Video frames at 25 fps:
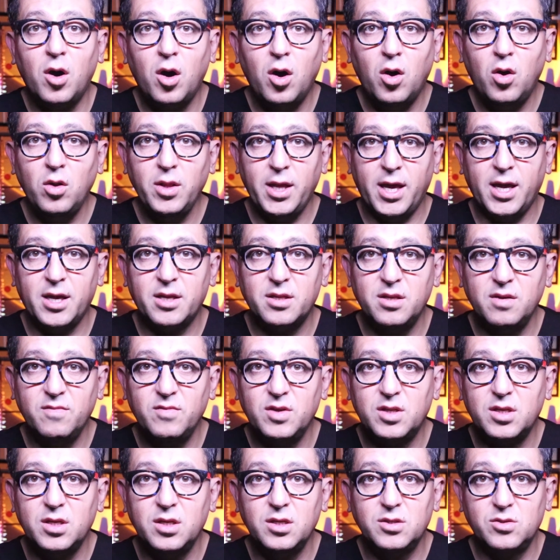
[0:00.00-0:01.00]
all
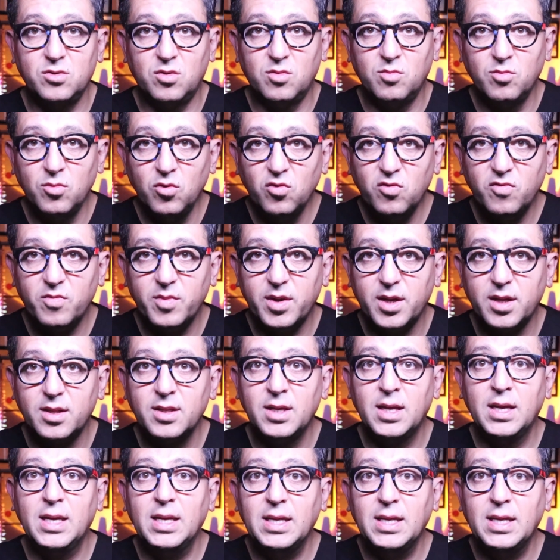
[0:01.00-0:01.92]
activities or movement